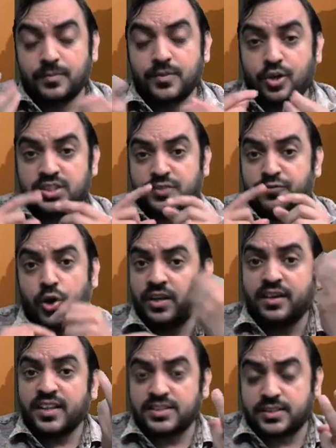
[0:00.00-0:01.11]
Because if
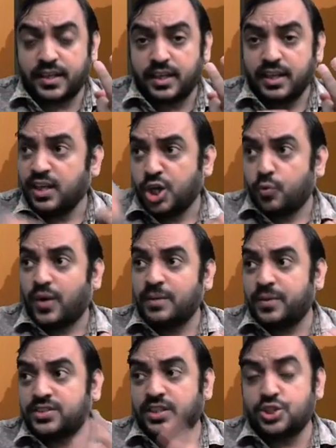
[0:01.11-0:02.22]
volatility is 3,
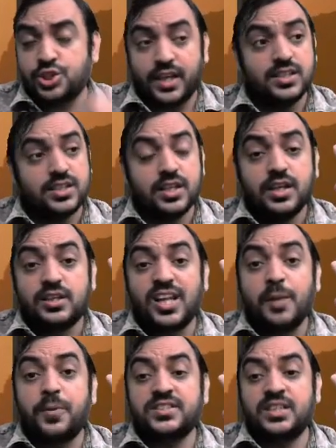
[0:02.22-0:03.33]
1% change,
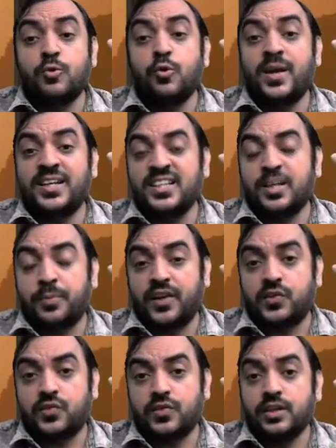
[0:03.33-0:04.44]
3% movement in the
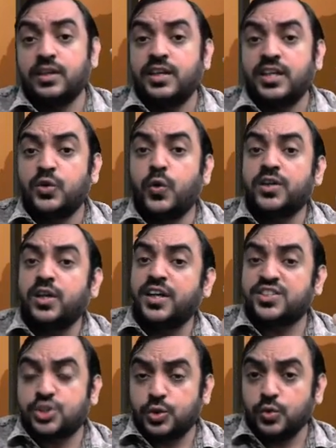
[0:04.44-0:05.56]
price. If volatility
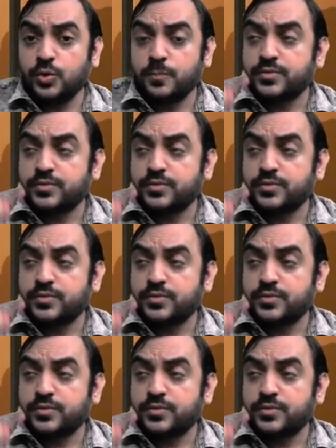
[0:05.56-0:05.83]
is 2,